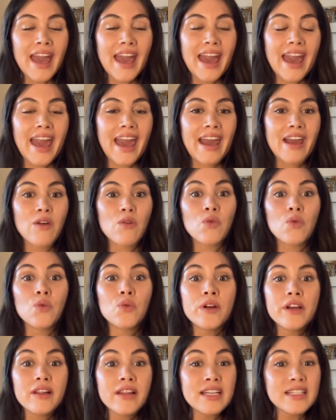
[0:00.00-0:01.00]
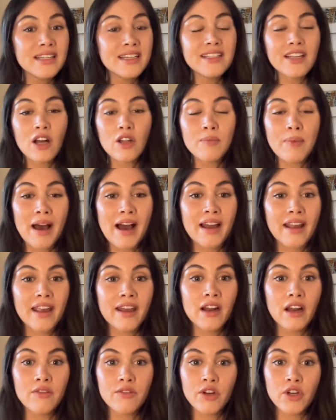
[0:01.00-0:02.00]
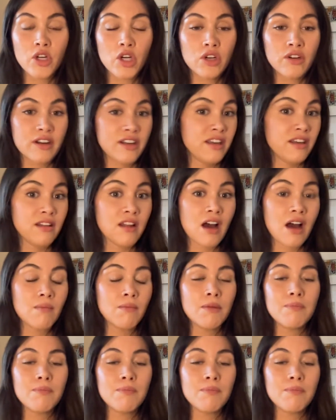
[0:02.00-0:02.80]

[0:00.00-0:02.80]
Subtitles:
a really detailed packet of your curriculum,